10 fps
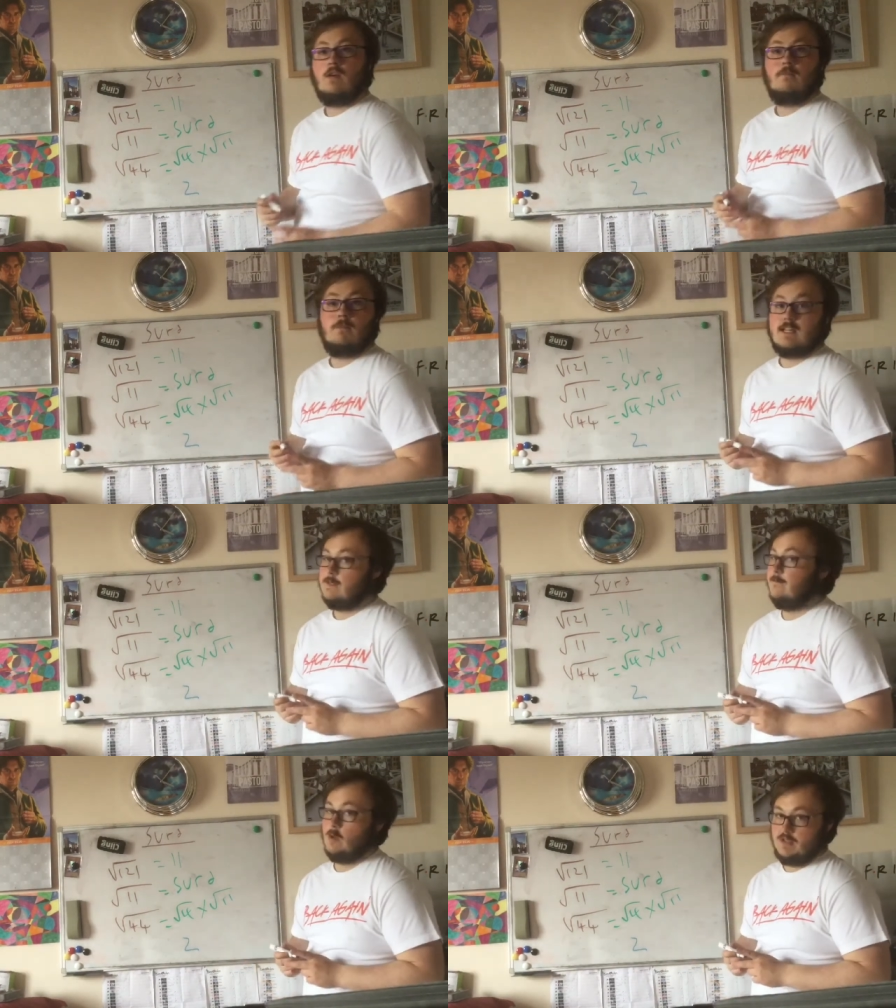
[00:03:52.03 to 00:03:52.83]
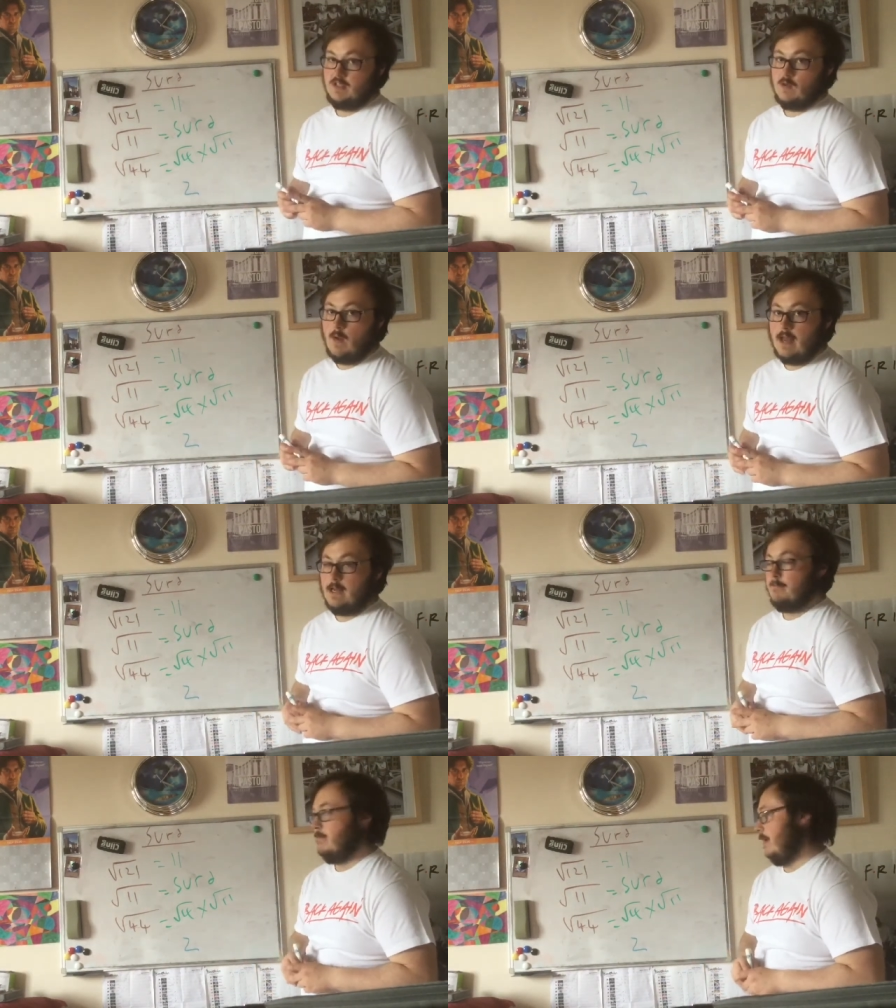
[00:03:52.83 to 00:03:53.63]
because 4 is a square
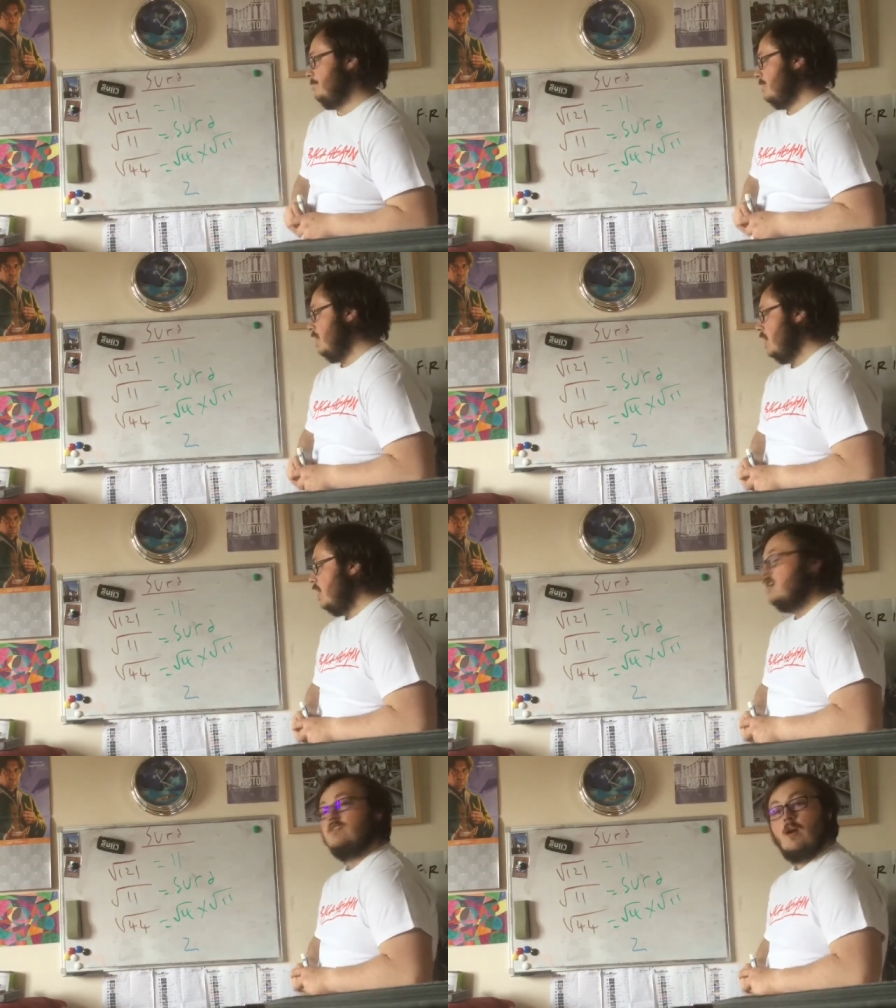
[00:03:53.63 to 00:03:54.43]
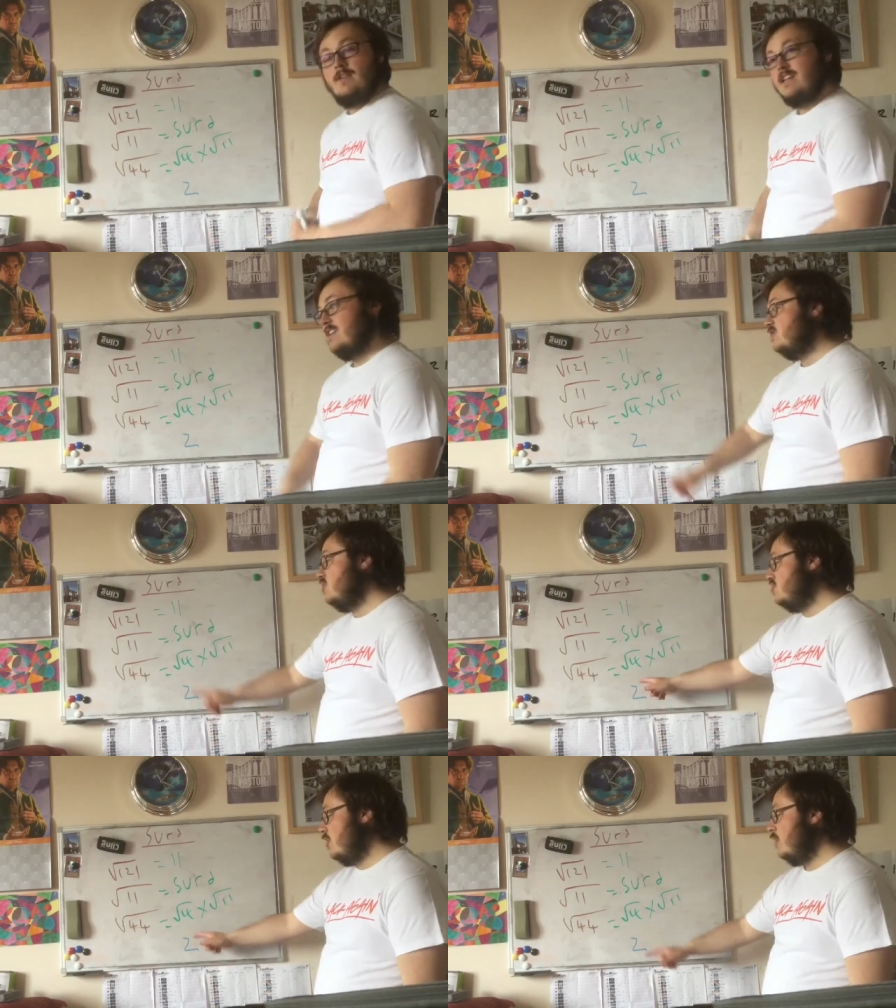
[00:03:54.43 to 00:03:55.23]
number. So it's actually
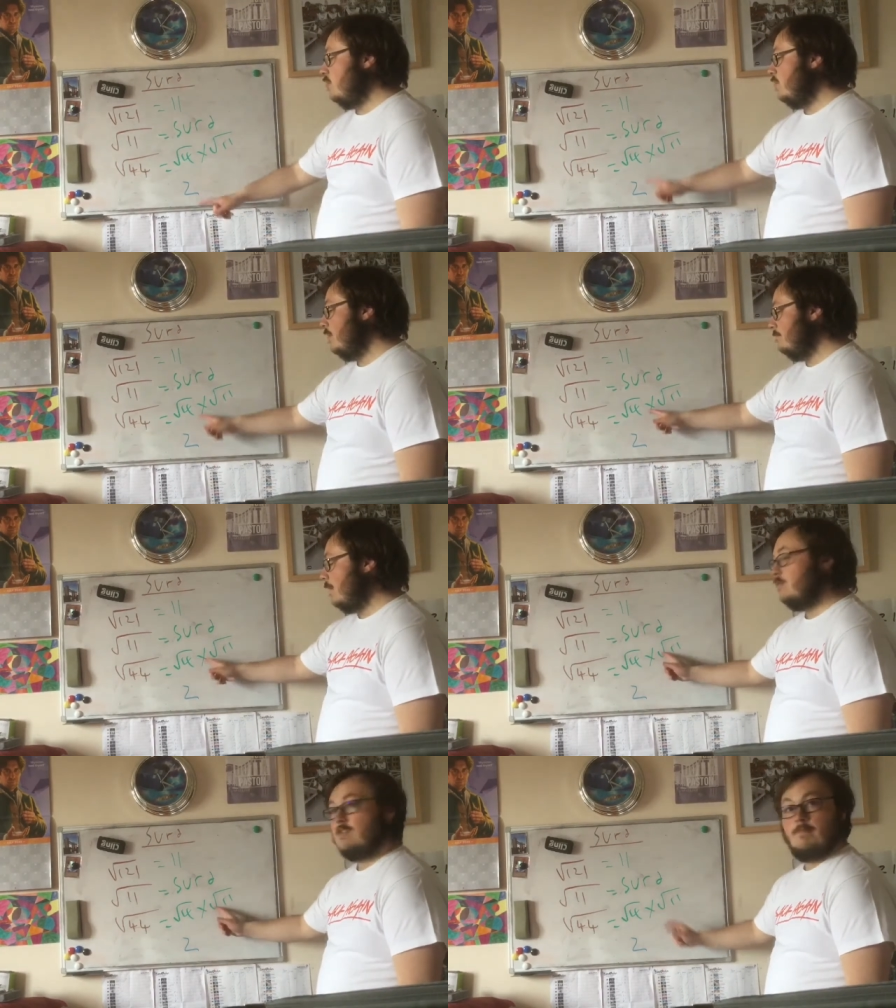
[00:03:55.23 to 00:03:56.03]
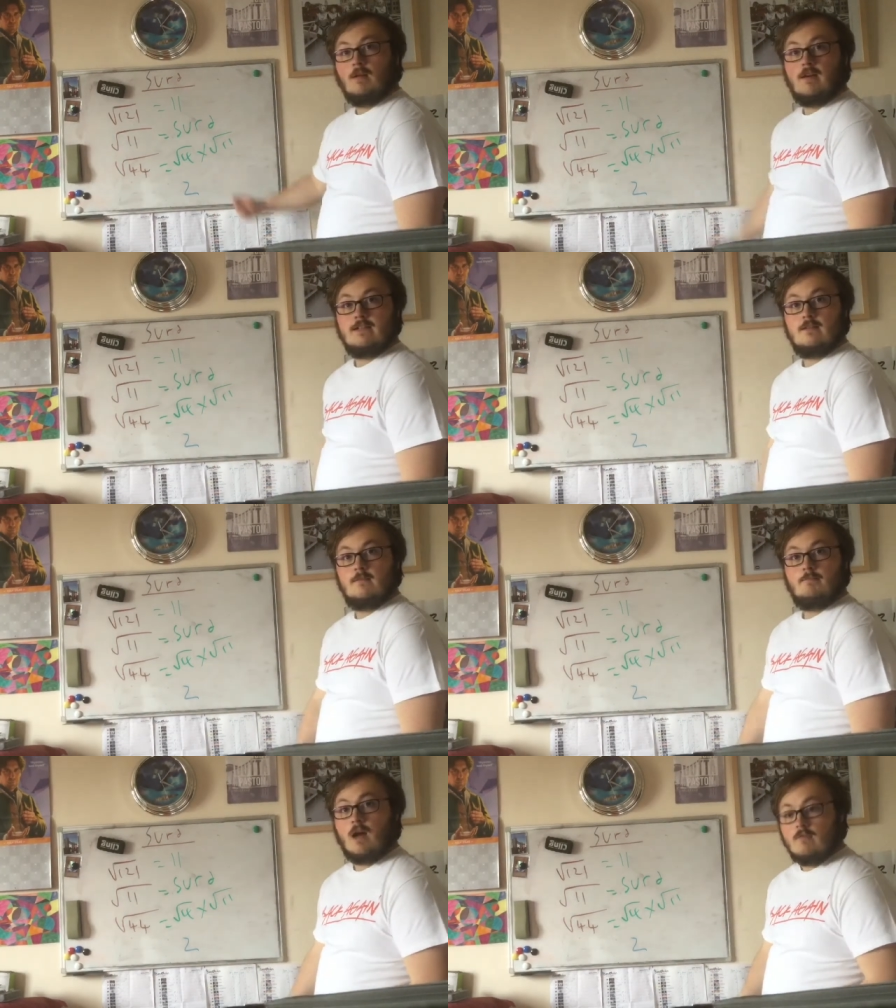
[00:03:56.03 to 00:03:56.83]
2 multiplied
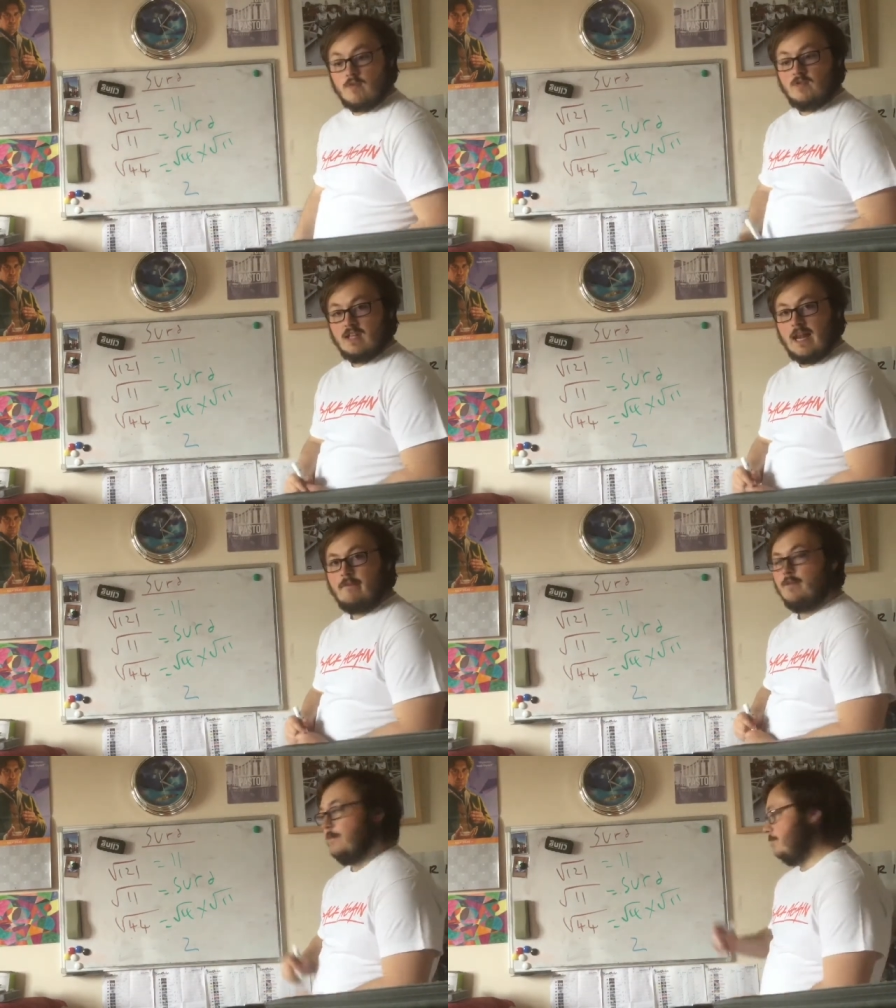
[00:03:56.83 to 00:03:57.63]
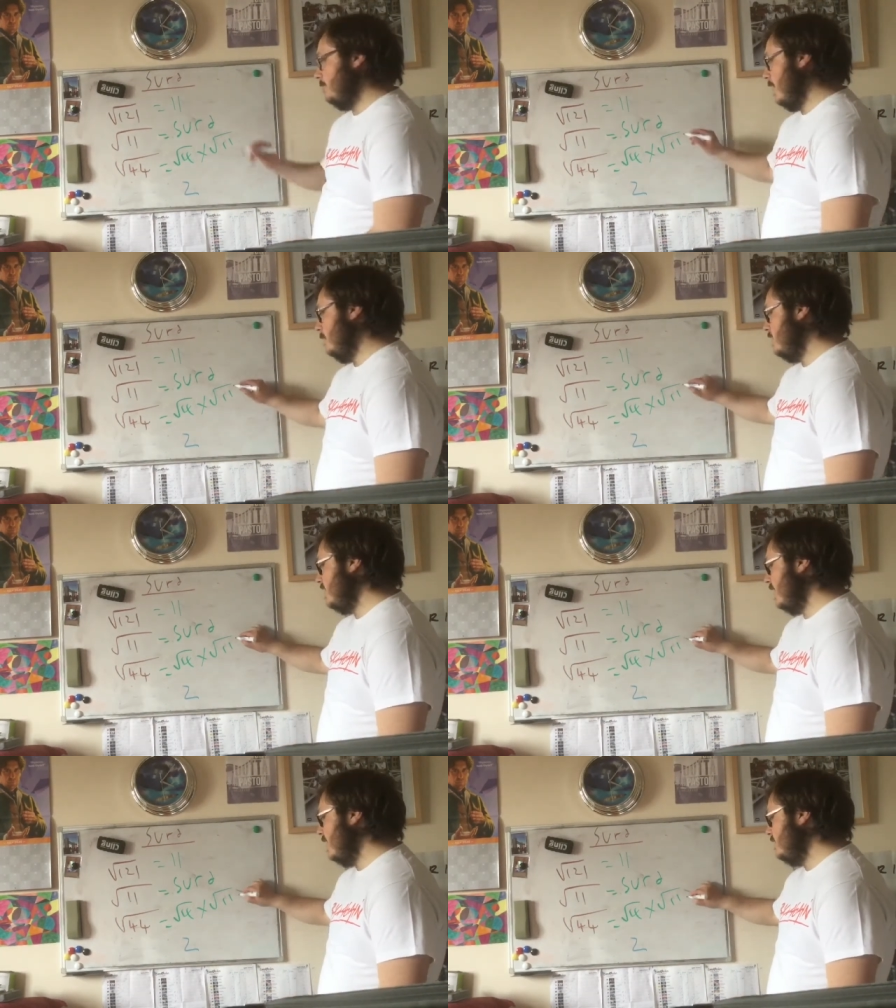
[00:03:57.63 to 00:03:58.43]
by root 11. And what does that
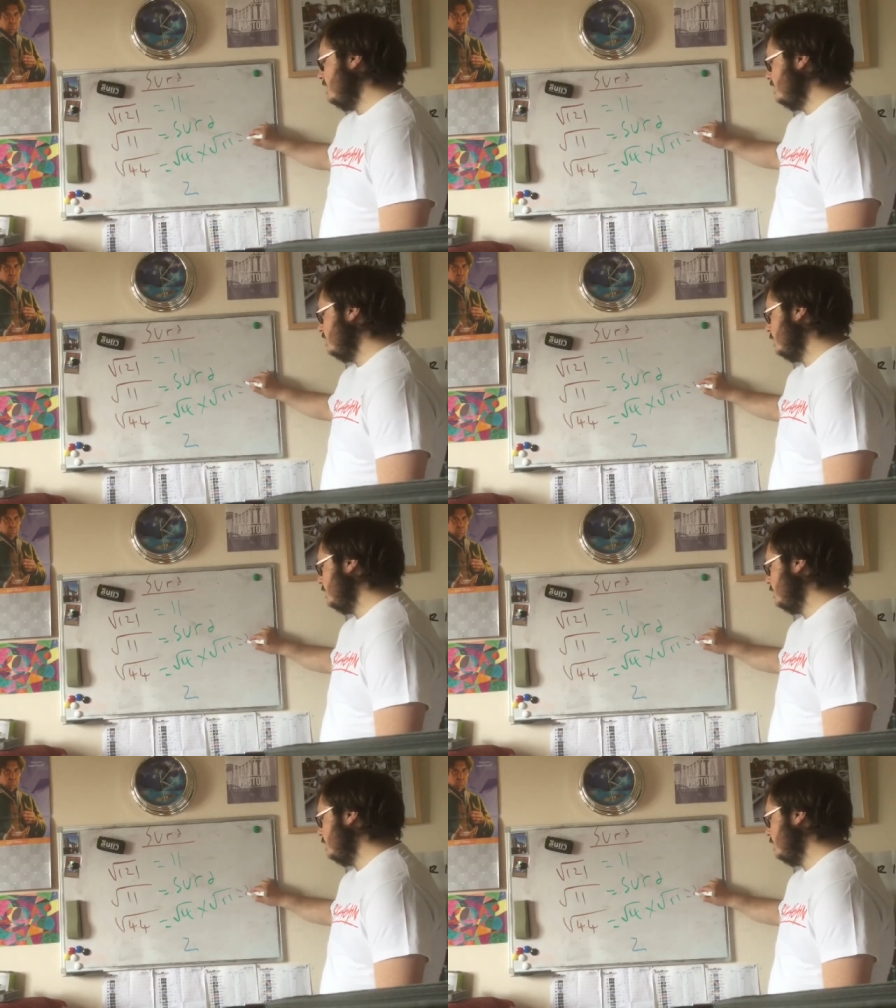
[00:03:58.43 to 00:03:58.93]
get us?